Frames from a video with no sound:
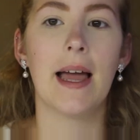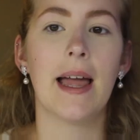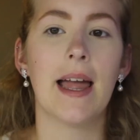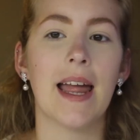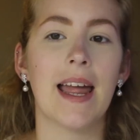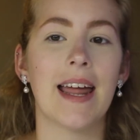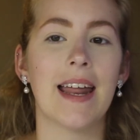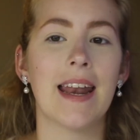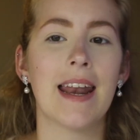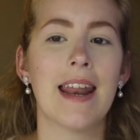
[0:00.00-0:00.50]

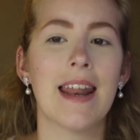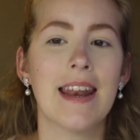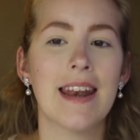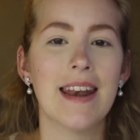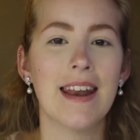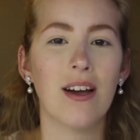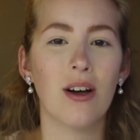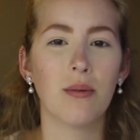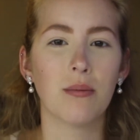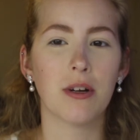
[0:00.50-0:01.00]
And
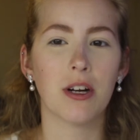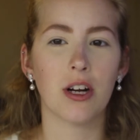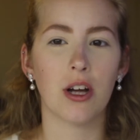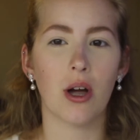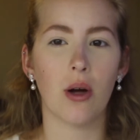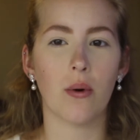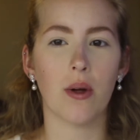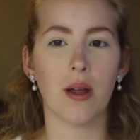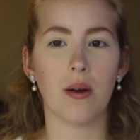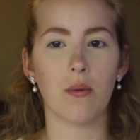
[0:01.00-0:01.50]
now I'm going to
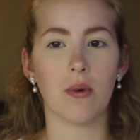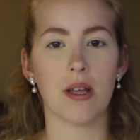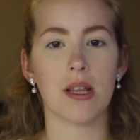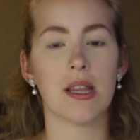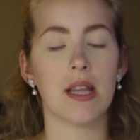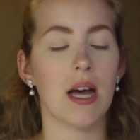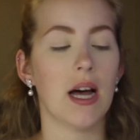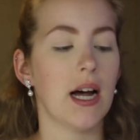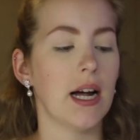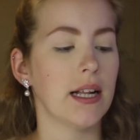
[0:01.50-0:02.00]
go in
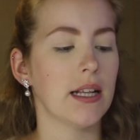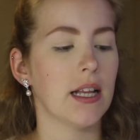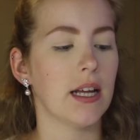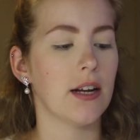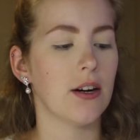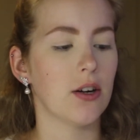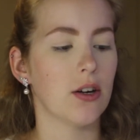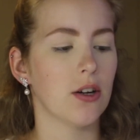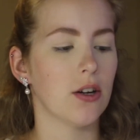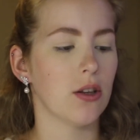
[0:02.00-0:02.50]
with
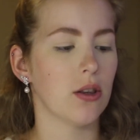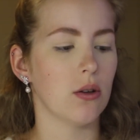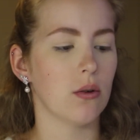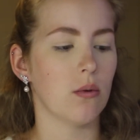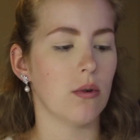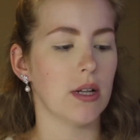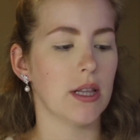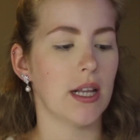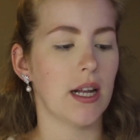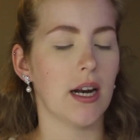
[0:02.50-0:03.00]
highlighter. The
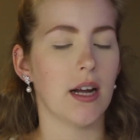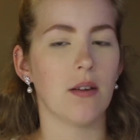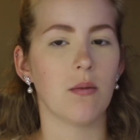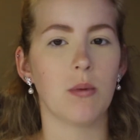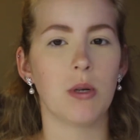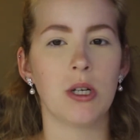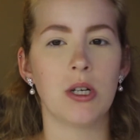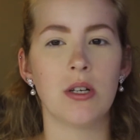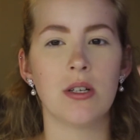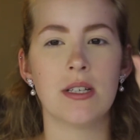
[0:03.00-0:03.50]
one that I have
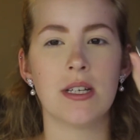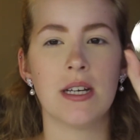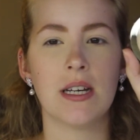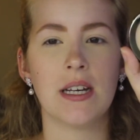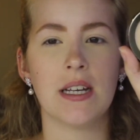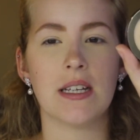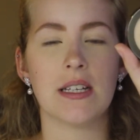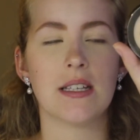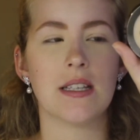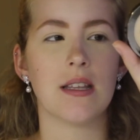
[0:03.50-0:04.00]
been using
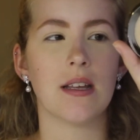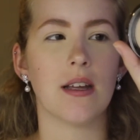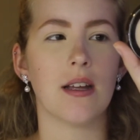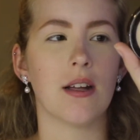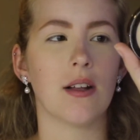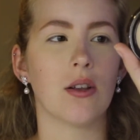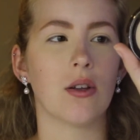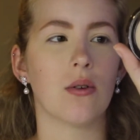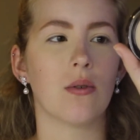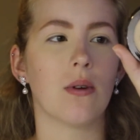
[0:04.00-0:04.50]
is
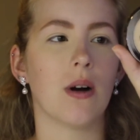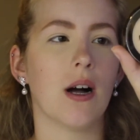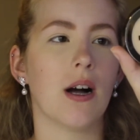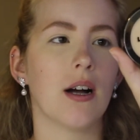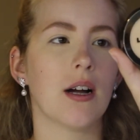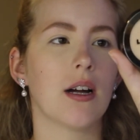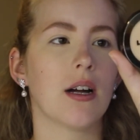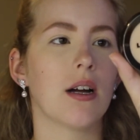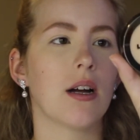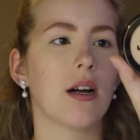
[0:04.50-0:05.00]
the
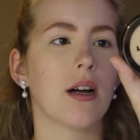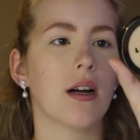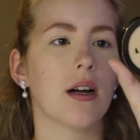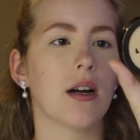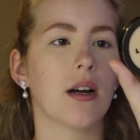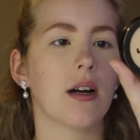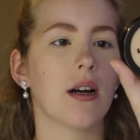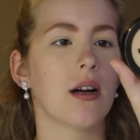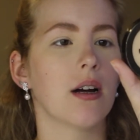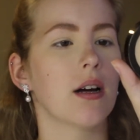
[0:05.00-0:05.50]
Lorac,
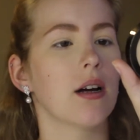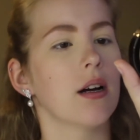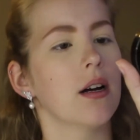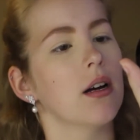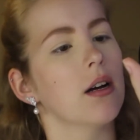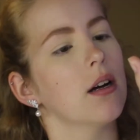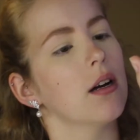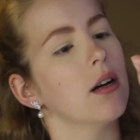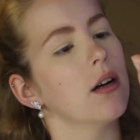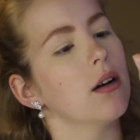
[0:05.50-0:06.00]

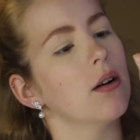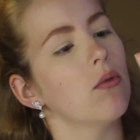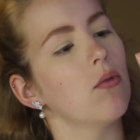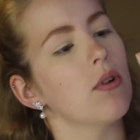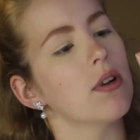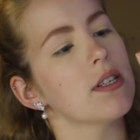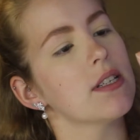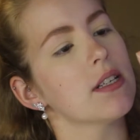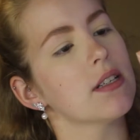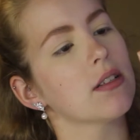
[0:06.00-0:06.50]

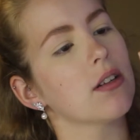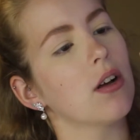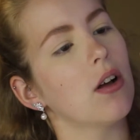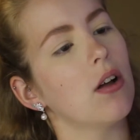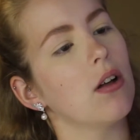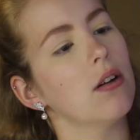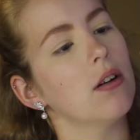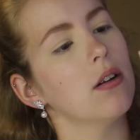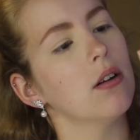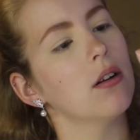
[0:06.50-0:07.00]
what is this
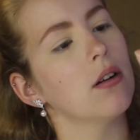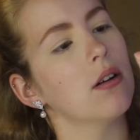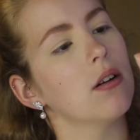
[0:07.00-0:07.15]
called?